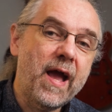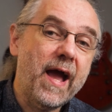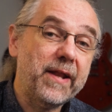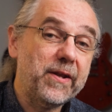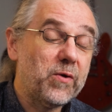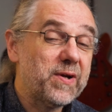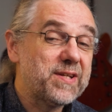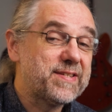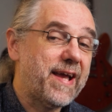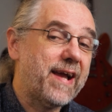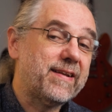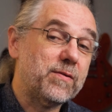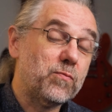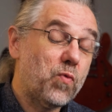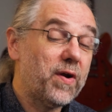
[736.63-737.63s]
and know
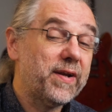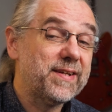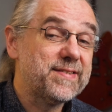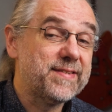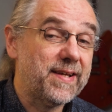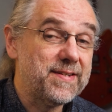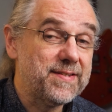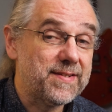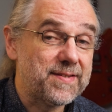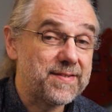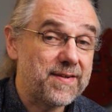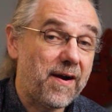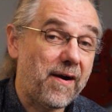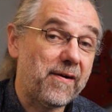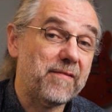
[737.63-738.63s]
exactly what
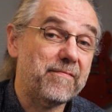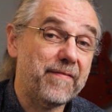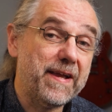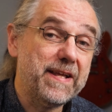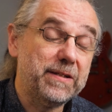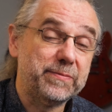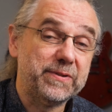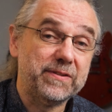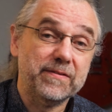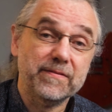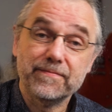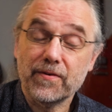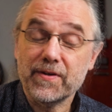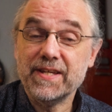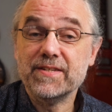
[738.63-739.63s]
extensions are available
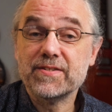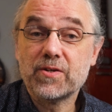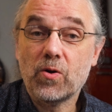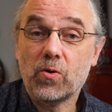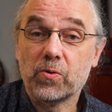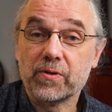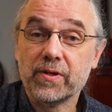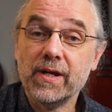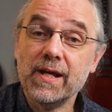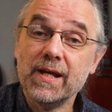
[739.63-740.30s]
for each chord.